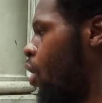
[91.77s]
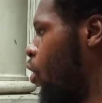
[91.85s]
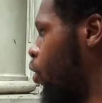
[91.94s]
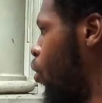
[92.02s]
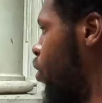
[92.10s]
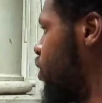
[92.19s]

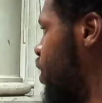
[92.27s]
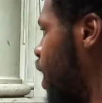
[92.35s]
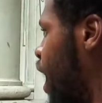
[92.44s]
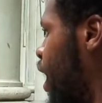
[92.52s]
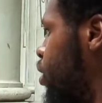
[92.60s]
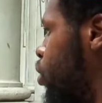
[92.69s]
or going to
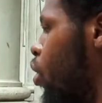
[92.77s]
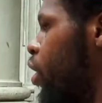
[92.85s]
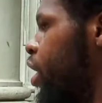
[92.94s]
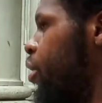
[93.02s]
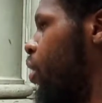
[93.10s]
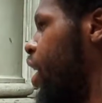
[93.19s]
high
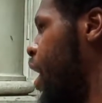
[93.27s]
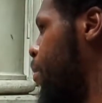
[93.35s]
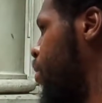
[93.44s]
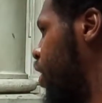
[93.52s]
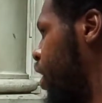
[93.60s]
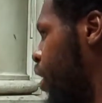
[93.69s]
authority where they're able
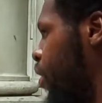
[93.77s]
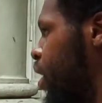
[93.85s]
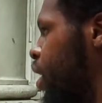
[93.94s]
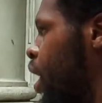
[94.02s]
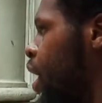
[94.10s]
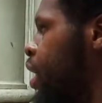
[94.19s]
to carry a
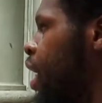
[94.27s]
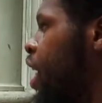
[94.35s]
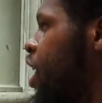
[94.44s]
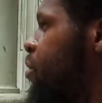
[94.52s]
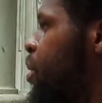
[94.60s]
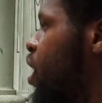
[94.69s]
gun
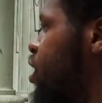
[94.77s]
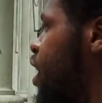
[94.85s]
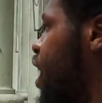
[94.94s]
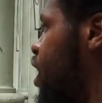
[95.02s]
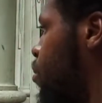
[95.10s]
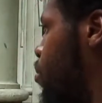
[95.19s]
is because they
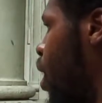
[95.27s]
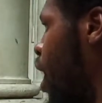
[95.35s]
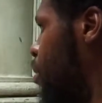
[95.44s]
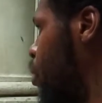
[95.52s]
got the problem